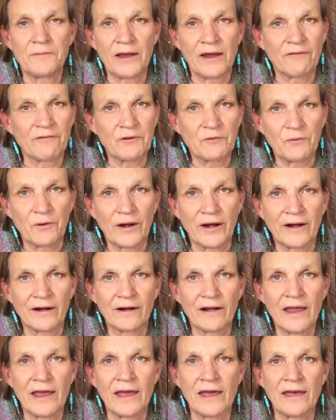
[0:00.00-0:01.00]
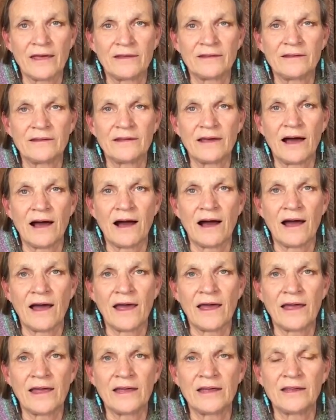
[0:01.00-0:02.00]
everywhere. And
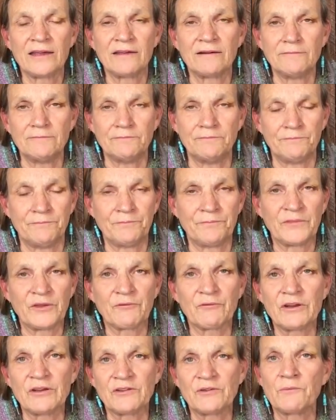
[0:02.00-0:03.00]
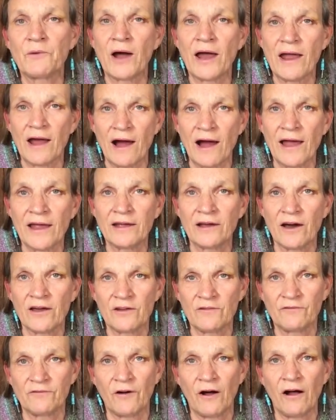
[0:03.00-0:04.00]
the reason why I got
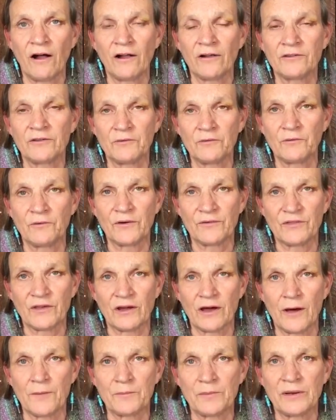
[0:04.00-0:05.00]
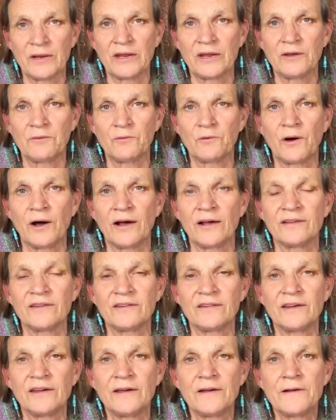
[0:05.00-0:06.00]
involved with the company
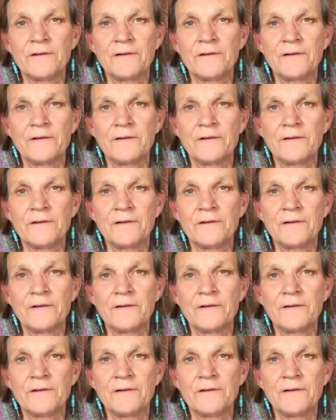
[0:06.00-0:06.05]
was